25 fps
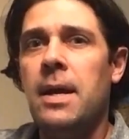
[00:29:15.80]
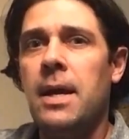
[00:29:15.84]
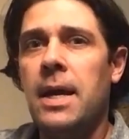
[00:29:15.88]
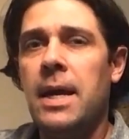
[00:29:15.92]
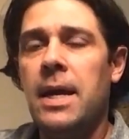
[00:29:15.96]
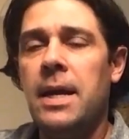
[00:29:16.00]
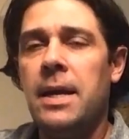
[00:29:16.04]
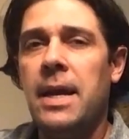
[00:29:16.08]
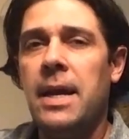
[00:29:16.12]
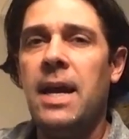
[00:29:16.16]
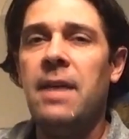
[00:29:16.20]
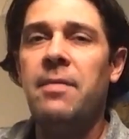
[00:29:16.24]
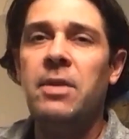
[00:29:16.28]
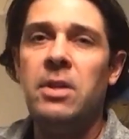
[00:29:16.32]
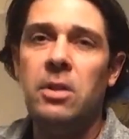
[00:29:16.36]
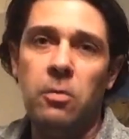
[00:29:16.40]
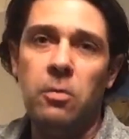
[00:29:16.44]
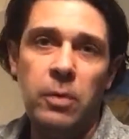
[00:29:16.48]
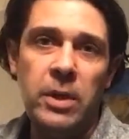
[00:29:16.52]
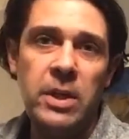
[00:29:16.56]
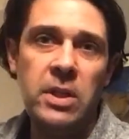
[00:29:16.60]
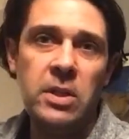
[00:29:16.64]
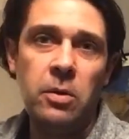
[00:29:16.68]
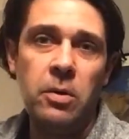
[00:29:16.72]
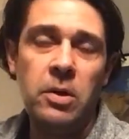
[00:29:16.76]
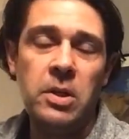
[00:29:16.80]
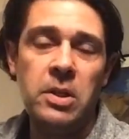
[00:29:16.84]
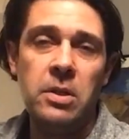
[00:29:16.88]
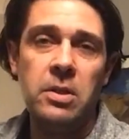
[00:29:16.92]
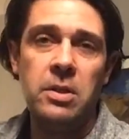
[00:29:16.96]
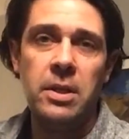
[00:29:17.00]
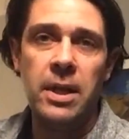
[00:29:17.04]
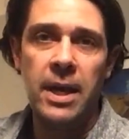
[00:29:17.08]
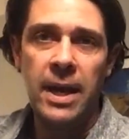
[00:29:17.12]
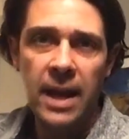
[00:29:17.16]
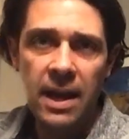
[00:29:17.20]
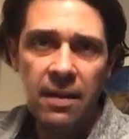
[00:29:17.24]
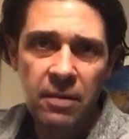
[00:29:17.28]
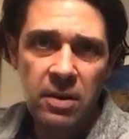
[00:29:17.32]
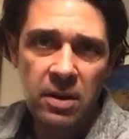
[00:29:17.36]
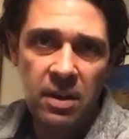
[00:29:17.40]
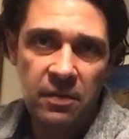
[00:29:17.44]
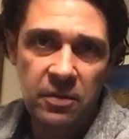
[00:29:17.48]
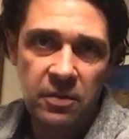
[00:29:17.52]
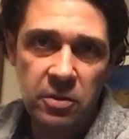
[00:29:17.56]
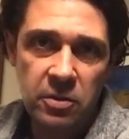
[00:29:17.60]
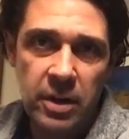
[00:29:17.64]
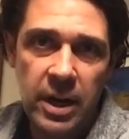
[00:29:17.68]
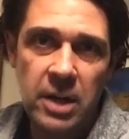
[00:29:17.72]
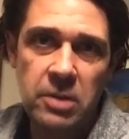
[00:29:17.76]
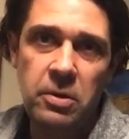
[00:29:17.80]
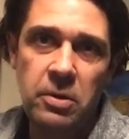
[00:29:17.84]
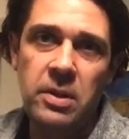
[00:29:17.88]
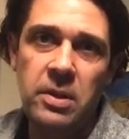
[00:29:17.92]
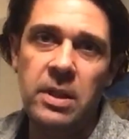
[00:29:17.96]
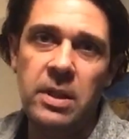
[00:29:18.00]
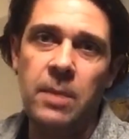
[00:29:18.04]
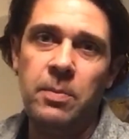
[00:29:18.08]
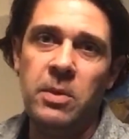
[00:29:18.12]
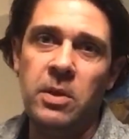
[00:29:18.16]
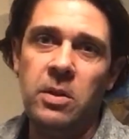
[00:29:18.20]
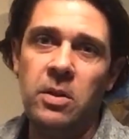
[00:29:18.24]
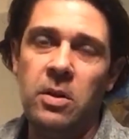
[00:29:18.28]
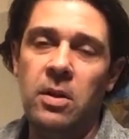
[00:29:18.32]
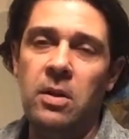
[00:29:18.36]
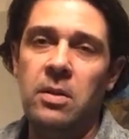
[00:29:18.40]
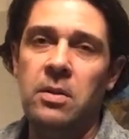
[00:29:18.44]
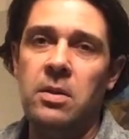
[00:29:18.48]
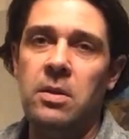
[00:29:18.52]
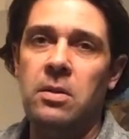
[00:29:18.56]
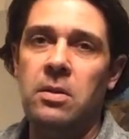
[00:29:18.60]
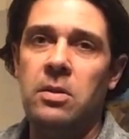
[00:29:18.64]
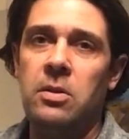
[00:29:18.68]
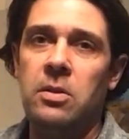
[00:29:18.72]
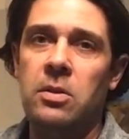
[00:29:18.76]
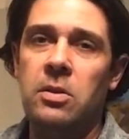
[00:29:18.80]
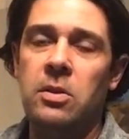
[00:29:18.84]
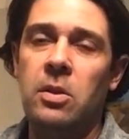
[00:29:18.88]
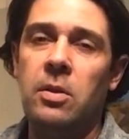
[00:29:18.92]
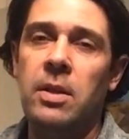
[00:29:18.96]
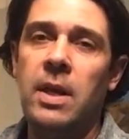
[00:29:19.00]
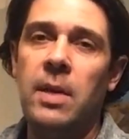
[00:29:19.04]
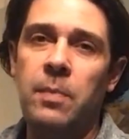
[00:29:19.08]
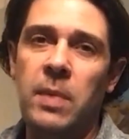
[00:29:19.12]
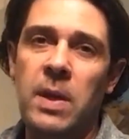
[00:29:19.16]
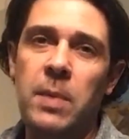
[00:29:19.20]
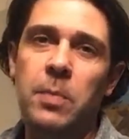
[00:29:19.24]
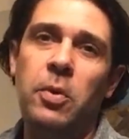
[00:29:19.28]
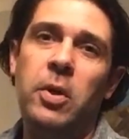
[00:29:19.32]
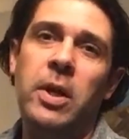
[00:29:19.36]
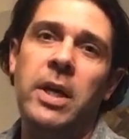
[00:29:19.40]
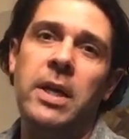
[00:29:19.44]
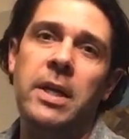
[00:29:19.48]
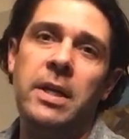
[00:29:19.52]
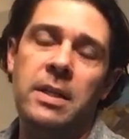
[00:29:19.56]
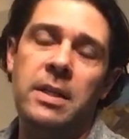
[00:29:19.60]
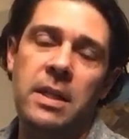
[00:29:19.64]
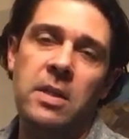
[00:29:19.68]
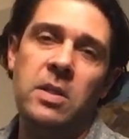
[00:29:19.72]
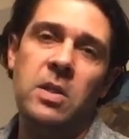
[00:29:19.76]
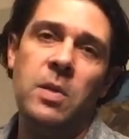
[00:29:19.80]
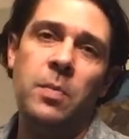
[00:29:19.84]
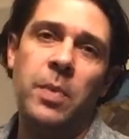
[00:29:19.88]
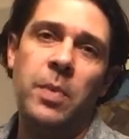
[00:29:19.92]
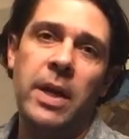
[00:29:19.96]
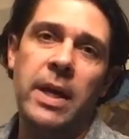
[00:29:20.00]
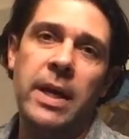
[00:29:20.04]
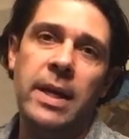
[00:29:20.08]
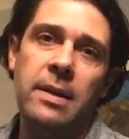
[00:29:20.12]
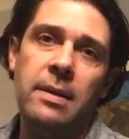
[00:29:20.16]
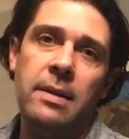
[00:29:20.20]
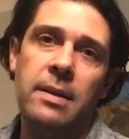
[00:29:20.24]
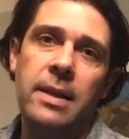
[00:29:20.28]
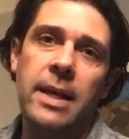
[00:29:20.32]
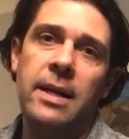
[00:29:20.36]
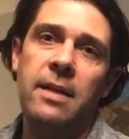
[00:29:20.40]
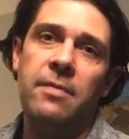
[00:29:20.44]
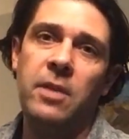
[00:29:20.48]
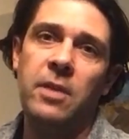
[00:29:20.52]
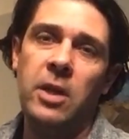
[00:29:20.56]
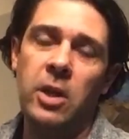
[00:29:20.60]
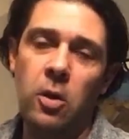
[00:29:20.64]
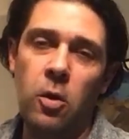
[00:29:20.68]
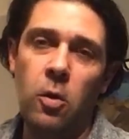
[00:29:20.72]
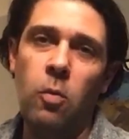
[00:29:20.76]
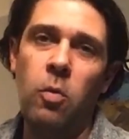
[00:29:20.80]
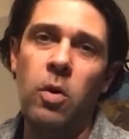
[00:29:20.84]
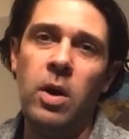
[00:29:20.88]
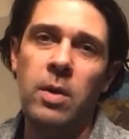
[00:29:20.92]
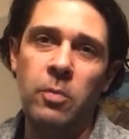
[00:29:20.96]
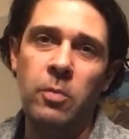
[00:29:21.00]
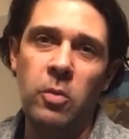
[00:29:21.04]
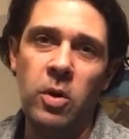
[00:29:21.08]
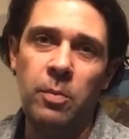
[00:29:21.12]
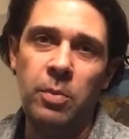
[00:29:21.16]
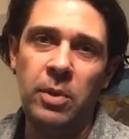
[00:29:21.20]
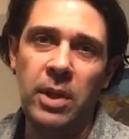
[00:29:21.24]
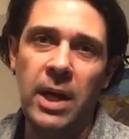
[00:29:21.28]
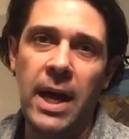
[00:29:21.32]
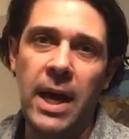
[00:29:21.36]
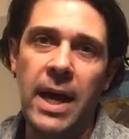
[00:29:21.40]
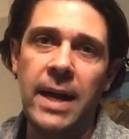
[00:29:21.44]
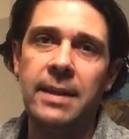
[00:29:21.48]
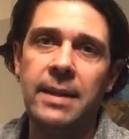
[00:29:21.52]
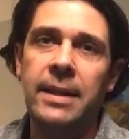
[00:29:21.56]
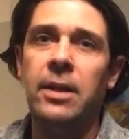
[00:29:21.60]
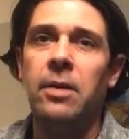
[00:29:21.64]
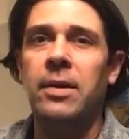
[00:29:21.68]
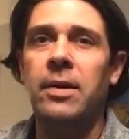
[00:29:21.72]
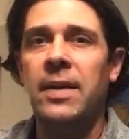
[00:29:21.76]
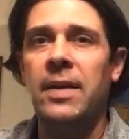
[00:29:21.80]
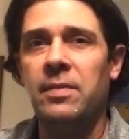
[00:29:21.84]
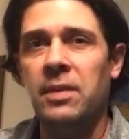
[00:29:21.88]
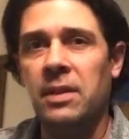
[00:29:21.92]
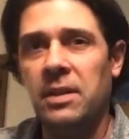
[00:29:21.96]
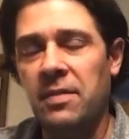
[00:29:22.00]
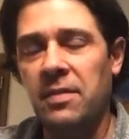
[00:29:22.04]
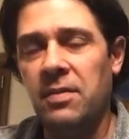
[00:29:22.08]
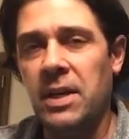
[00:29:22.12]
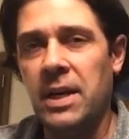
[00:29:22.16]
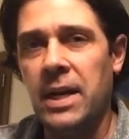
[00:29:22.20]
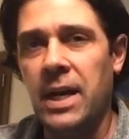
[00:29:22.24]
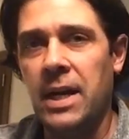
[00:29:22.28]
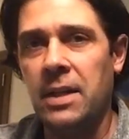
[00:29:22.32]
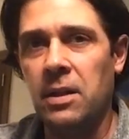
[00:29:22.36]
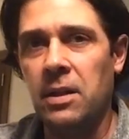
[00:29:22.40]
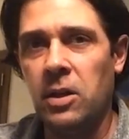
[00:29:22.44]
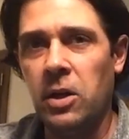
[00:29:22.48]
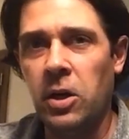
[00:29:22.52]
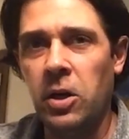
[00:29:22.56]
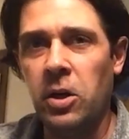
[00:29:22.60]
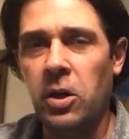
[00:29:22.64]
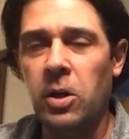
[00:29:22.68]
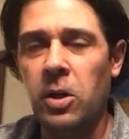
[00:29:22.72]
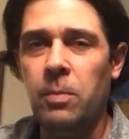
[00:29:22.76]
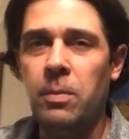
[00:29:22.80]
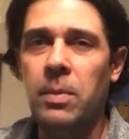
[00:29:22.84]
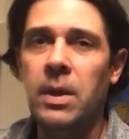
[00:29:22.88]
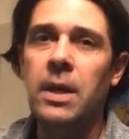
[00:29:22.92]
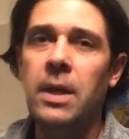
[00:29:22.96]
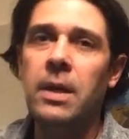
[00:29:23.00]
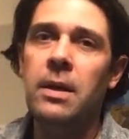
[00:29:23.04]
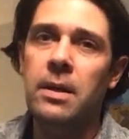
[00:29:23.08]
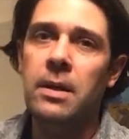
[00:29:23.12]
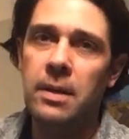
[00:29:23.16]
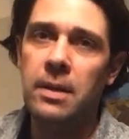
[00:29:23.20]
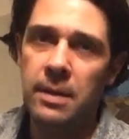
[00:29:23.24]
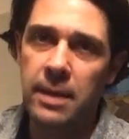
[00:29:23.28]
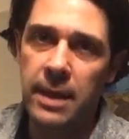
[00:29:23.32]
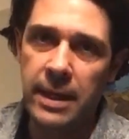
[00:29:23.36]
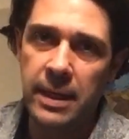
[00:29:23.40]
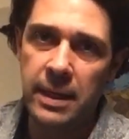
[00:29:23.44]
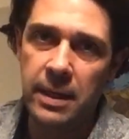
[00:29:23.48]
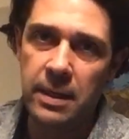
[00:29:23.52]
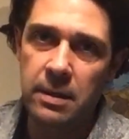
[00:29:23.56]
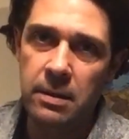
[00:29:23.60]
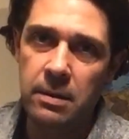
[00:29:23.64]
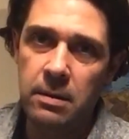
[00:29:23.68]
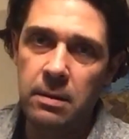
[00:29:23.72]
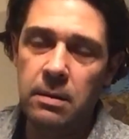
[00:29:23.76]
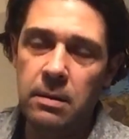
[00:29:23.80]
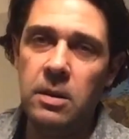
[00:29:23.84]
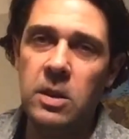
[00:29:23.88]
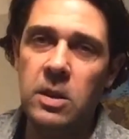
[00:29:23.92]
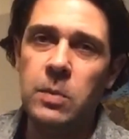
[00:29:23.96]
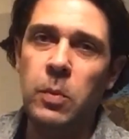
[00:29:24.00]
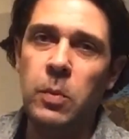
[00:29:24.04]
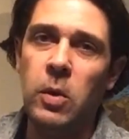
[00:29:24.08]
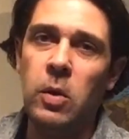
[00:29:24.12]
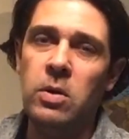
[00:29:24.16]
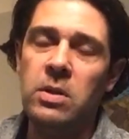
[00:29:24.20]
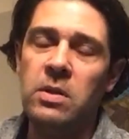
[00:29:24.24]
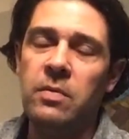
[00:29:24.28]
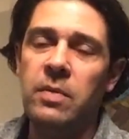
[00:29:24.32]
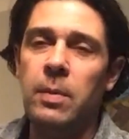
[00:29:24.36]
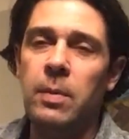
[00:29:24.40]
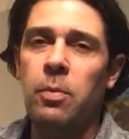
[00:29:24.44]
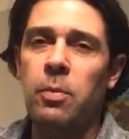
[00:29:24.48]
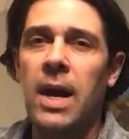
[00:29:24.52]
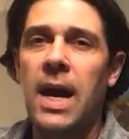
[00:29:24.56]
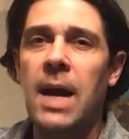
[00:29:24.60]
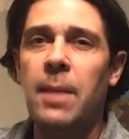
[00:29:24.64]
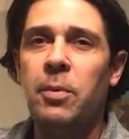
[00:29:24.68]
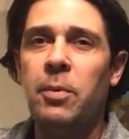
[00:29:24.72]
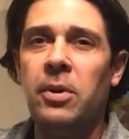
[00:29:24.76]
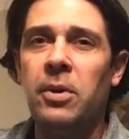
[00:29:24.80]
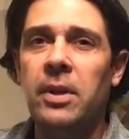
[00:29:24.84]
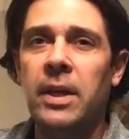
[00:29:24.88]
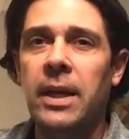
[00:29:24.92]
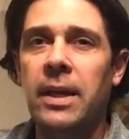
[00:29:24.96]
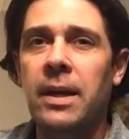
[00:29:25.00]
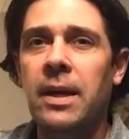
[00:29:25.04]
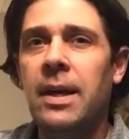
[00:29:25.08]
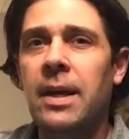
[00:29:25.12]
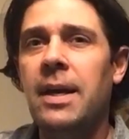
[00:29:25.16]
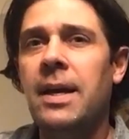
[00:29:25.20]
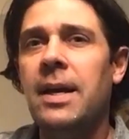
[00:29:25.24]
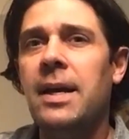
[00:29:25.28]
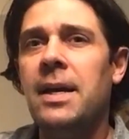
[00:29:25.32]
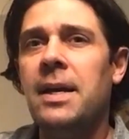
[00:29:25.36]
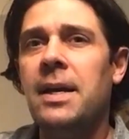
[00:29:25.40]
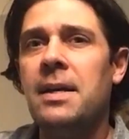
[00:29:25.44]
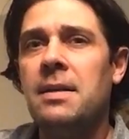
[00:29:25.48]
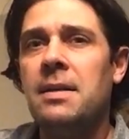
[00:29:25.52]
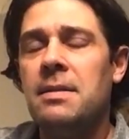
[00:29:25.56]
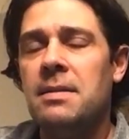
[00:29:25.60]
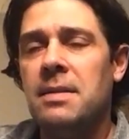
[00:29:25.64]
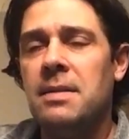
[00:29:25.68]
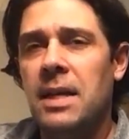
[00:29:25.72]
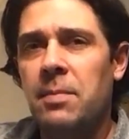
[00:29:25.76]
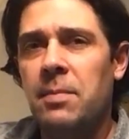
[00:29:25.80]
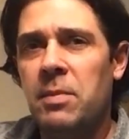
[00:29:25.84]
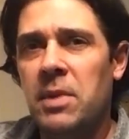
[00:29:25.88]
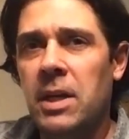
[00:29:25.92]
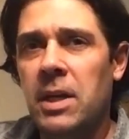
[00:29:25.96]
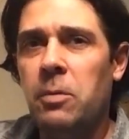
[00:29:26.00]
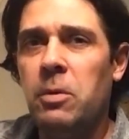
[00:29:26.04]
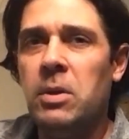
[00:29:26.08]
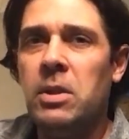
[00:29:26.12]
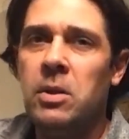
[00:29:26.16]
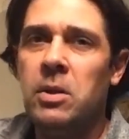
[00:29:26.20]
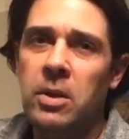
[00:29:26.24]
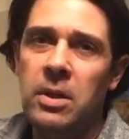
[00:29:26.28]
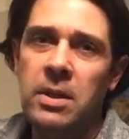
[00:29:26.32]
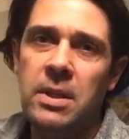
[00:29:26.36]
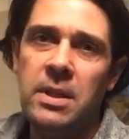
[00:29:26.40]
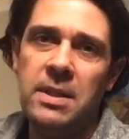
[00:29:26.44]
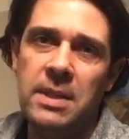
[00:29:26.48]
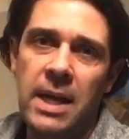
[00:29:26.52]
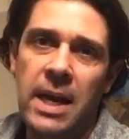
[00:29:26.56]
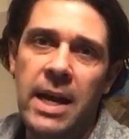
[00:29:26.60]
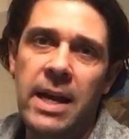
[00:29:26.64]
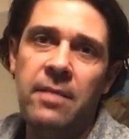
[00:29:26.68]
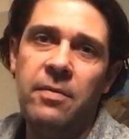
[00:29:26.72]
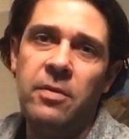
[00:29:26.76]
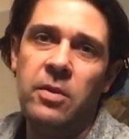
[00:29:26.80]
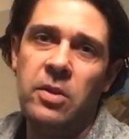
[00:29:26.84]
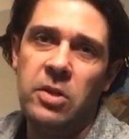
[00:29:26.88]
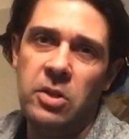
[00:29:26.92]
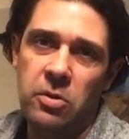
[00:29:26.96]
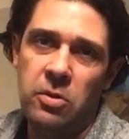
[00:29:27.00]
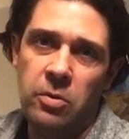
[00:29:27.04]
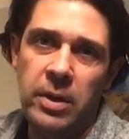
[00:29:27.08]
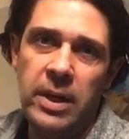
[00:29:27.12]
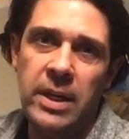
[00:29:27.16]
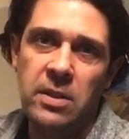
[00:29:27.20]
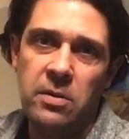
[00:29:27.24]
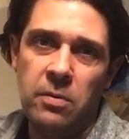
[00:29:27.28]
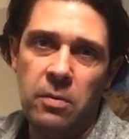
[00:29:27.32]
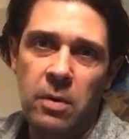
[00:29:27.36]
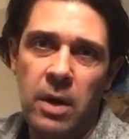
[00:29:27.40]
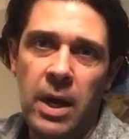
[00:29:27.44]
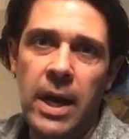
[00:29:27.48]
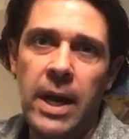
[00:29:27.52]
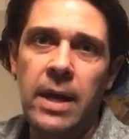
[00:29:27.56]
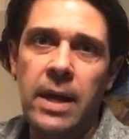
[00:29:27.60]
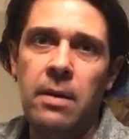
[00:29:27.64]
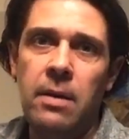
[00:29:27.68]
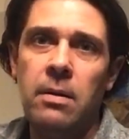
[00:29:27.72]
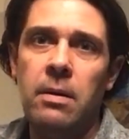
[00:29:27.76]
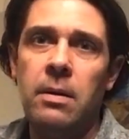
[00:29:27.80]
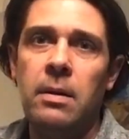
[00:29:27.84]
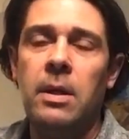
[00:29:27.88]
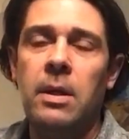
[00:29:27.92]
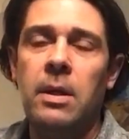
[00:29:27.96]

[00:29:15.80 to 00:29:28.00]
And having the resources to have enough trash receptacles so that people can anticipate that if they go 1 more block, they don't have to leave that on the curb, they can dispose of it properly. Same thing with good design for streets, right?